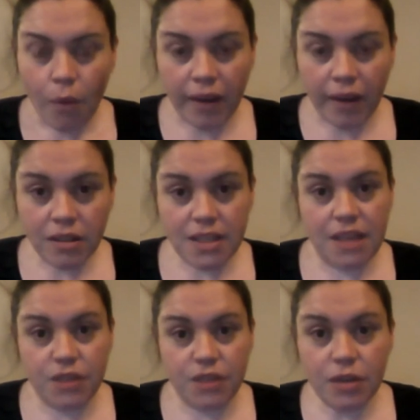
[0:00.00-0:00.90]
Why not
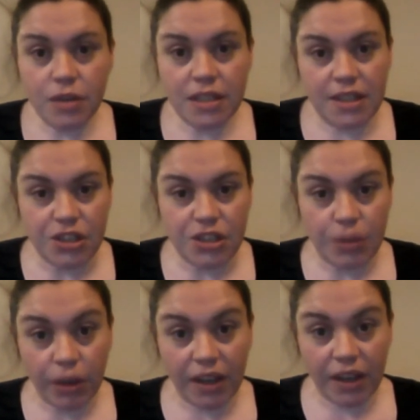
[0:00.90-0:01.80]
see if you can
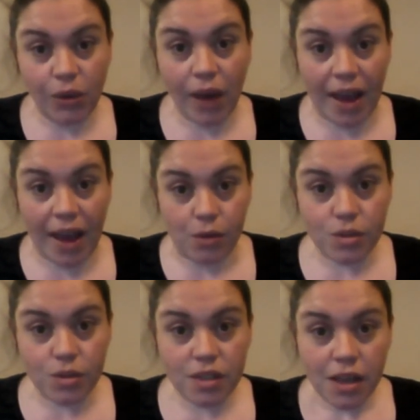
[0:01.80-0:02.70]
teach someone in your
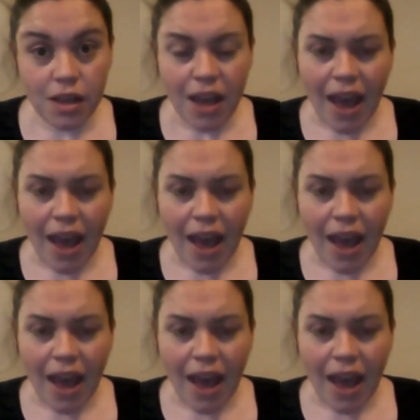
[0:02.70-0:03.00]
house